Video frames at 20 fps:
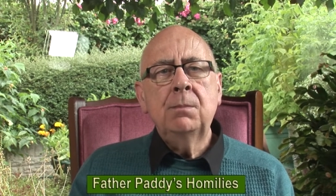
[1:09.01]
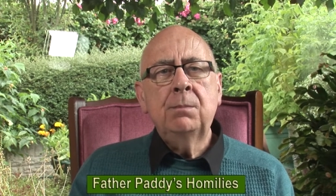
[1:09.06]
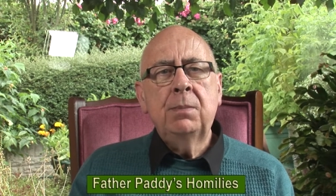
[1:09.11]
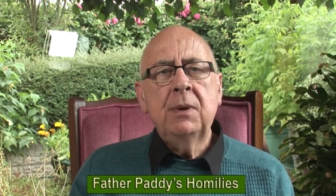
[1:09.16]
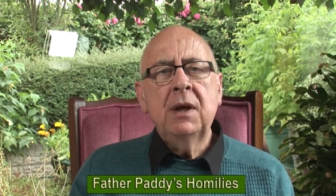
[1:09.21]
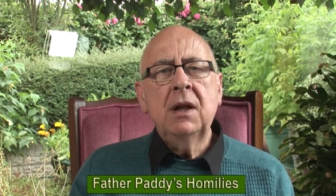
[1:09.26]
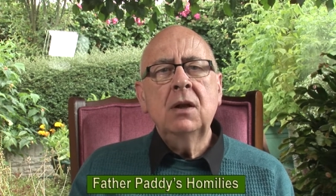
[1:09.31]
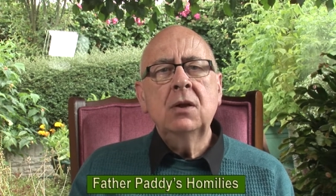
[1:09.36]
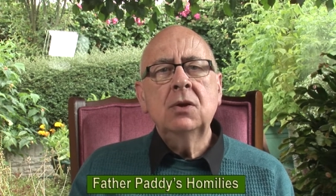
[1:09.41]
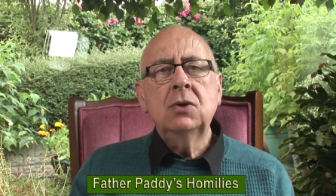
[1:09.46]

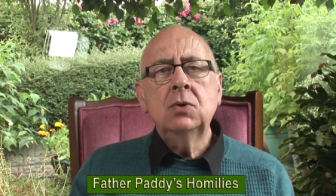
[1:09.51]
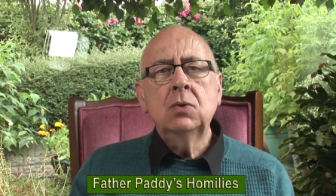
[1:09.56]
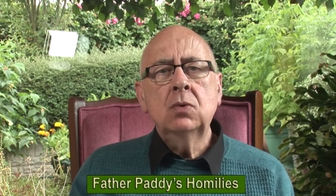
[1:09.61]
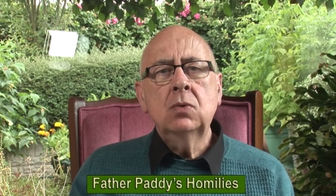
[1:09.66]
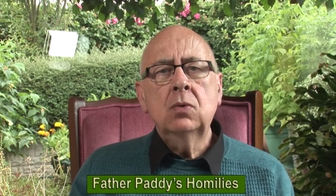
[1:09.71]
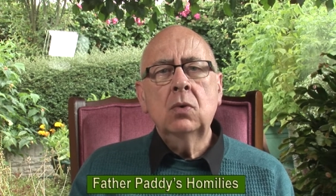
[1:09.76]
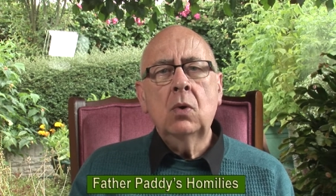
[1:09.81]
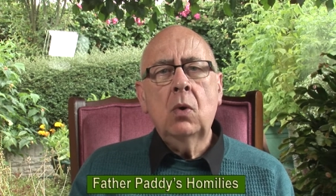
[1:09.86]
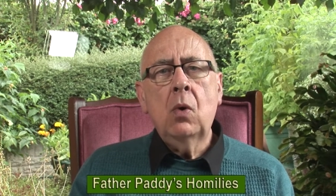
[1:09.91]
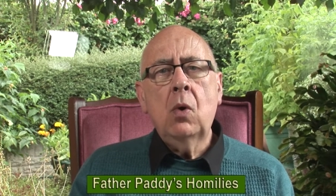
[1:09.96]
build
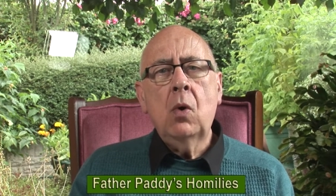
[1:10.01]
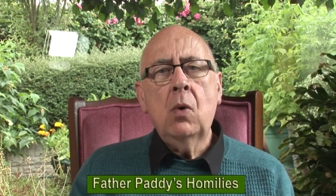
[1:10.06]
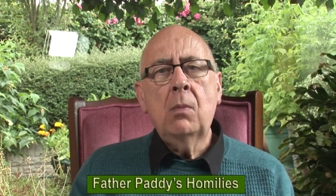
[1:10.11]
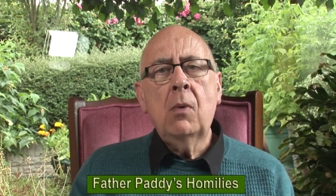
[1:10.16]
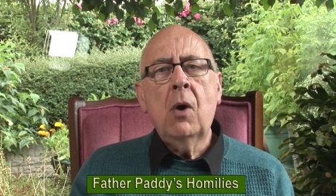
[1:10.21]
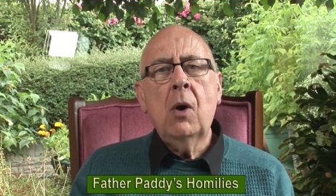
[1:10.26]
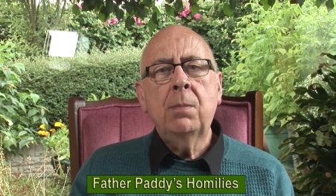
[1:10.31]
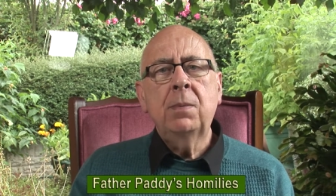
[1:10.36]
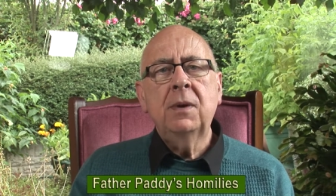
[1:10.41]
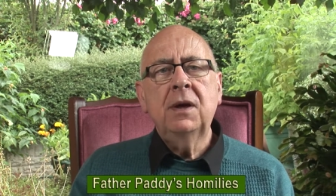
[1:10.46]
your
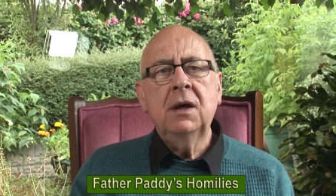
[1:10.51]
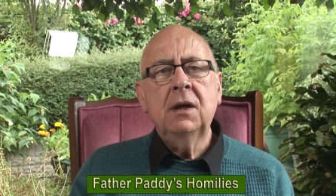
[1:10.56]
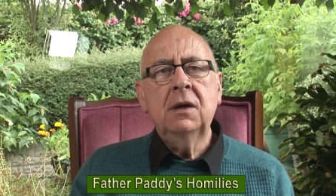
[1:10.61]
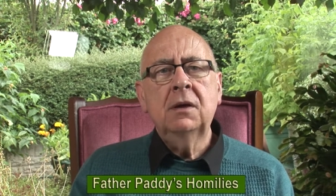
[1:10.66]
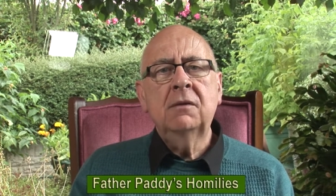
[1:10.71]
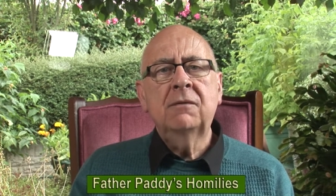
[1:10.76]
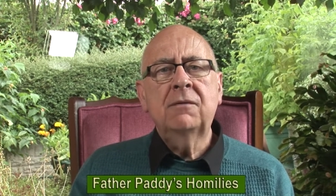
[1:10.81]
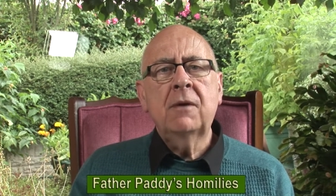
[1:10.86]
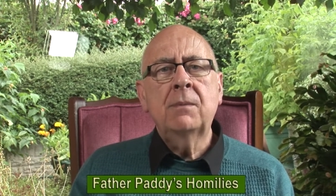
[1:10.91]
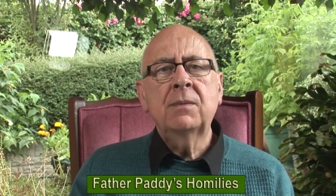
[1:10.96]
home up
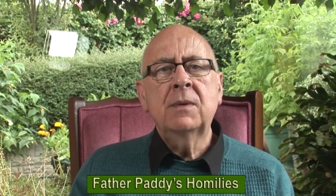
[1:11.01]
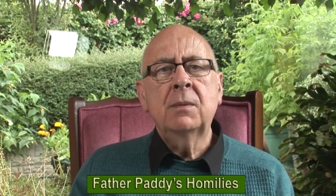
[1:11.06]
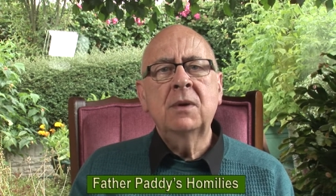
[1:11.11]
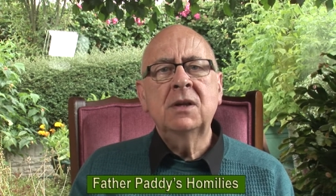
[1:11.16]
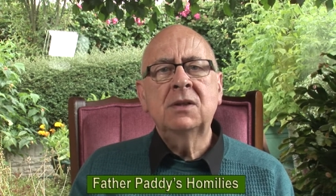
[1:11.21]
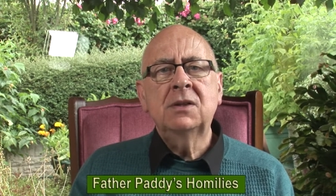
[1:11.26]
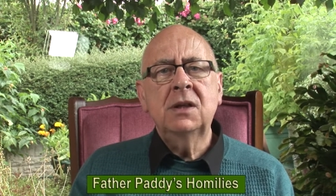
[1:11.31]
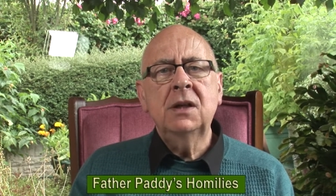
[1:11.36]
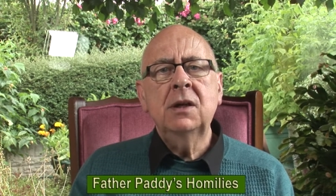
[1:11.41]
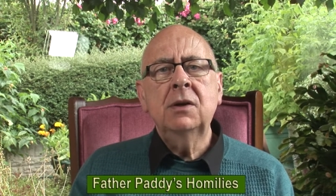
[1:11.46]
here from the
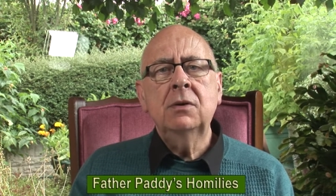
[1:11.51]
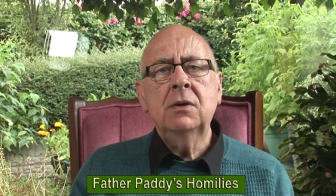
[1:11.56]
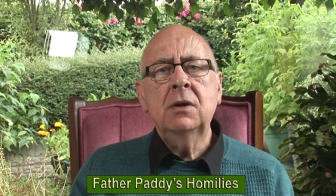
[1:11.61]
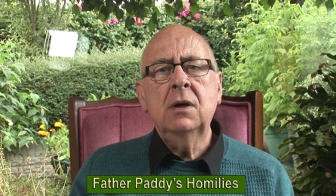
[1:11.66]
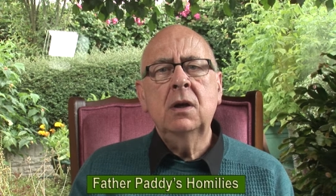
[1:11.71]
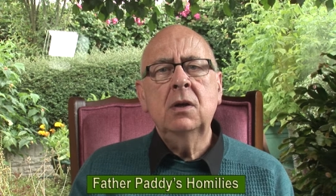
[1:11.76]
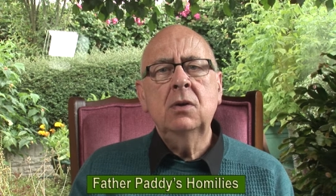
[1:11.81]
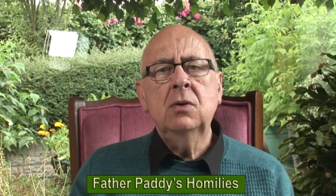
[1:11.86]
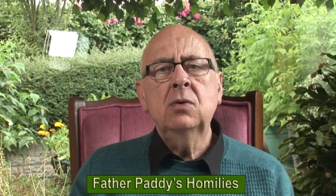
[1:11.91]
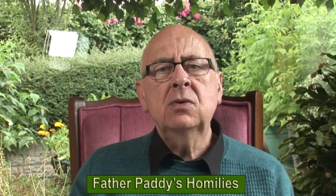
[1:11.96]

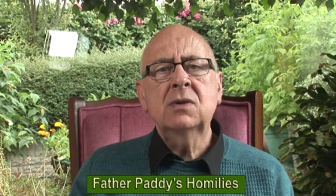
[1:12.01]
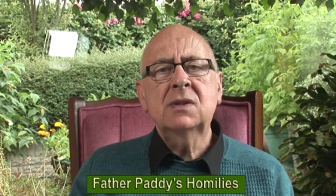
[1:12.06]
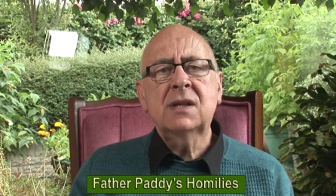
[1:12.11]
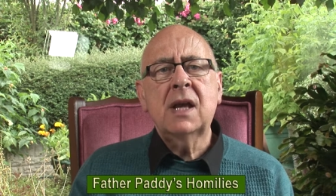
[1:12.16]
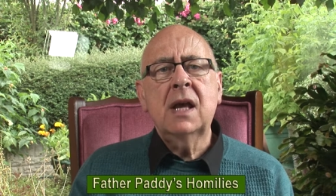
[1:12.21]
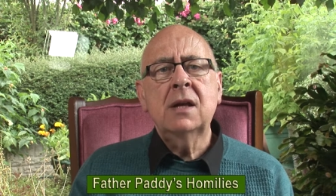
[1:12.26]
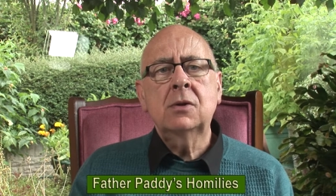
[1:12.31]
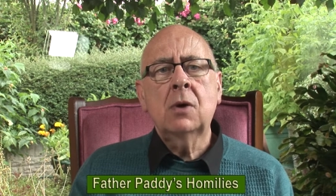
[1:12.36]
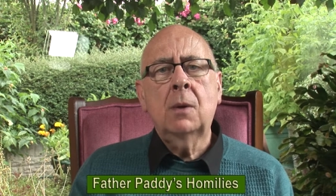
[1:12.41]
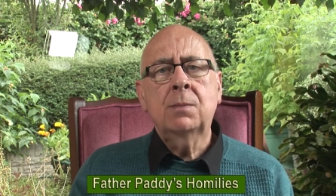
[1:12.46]
material you
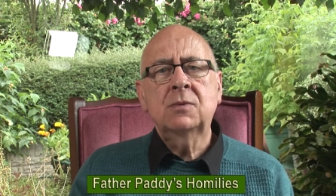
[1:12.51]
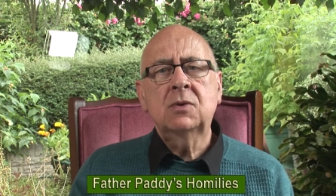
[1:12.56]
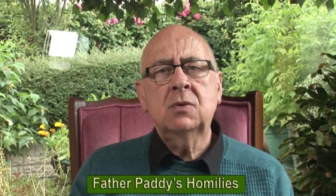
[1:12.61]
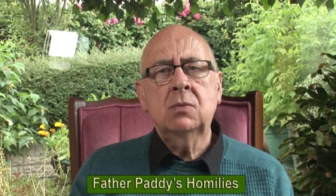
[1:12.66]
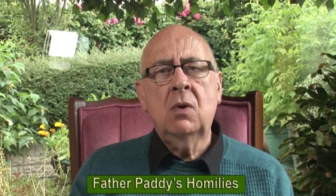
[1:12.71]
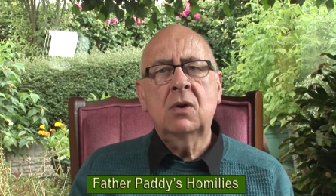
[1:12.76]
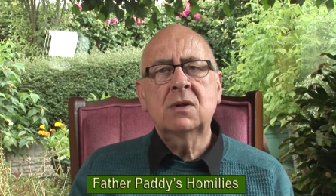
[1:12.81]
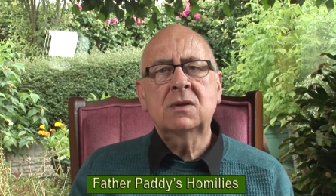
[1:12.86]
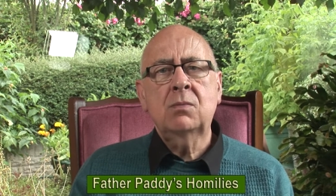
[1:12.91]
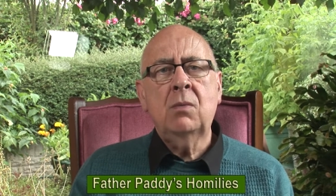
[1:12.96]
sent up
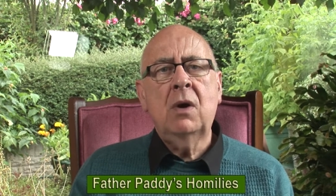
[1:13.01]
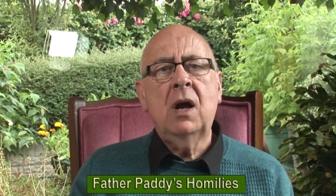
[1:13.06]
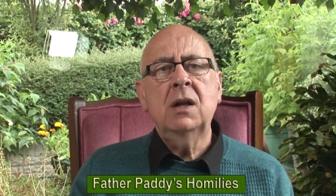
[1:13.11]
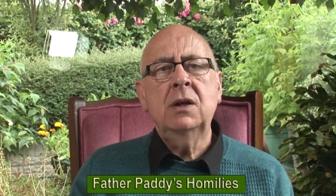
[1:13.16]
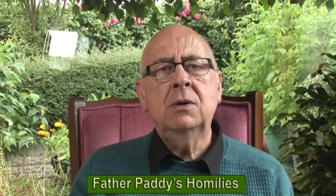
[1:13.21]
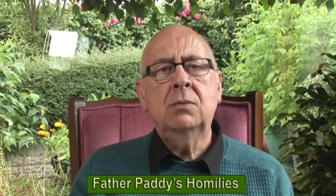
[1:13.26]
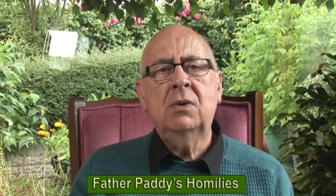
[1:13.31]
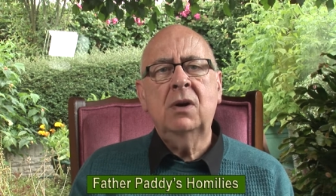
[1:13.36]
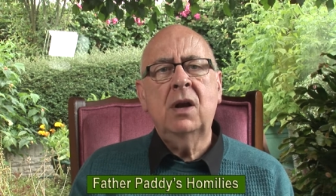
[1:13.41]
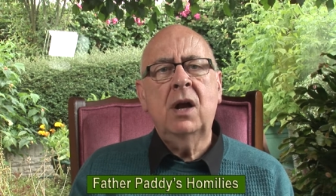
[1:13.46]
to us while
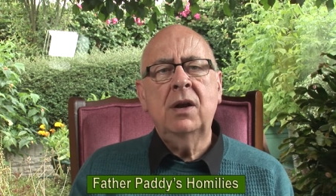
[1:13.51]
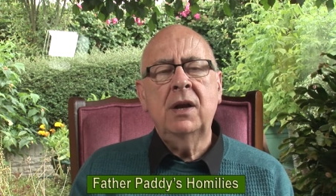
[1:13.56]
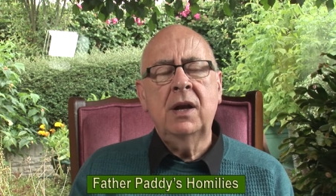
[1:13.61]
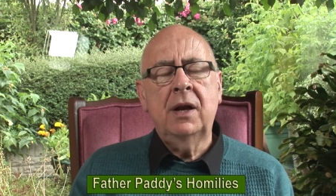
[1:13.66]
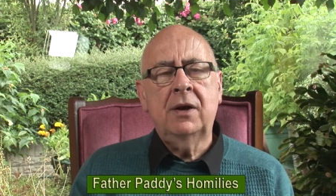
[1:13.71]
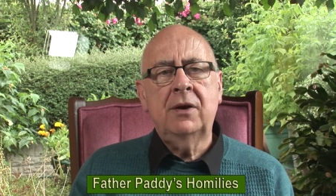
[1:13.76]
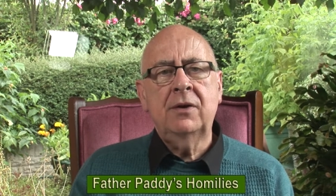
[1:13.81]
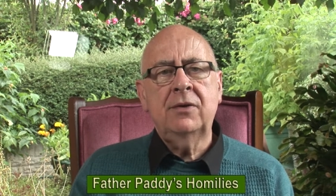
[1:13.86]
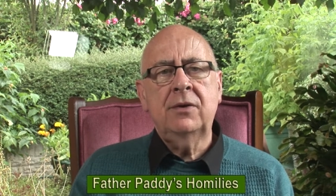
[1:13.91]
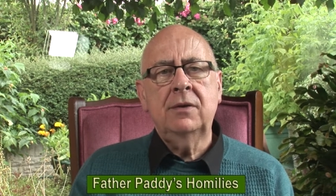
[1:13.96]
you were on
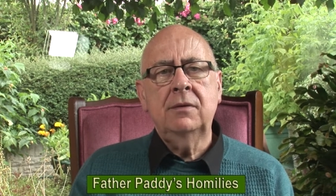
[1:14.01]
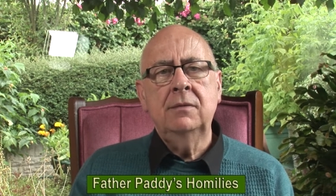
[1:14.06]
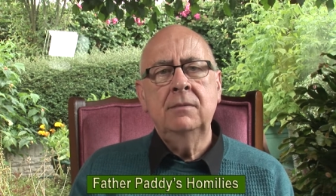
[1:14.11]
Earth.